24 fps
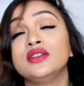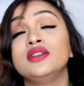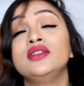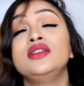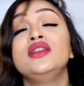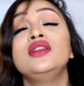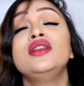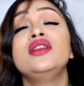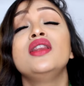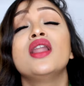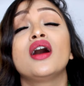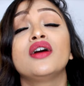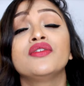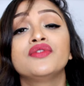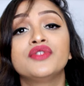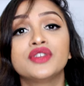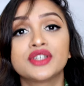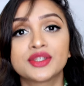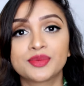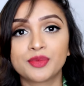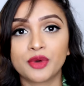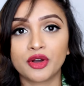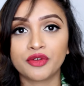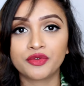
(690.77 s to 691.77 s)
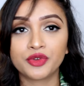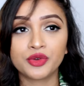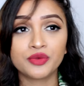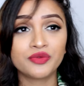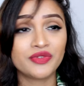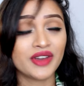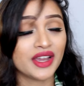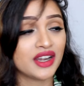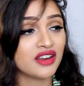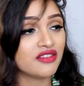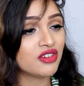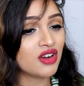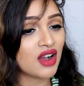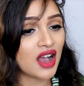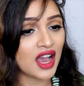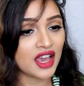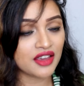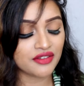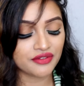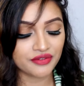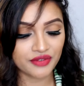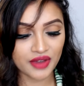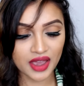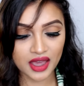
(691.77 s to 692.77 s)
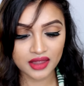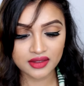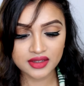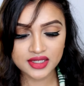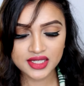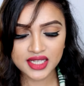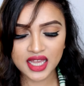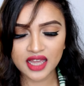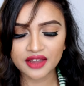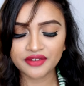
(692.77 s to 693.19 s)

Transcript: Love this perfume. Whenever I wear this,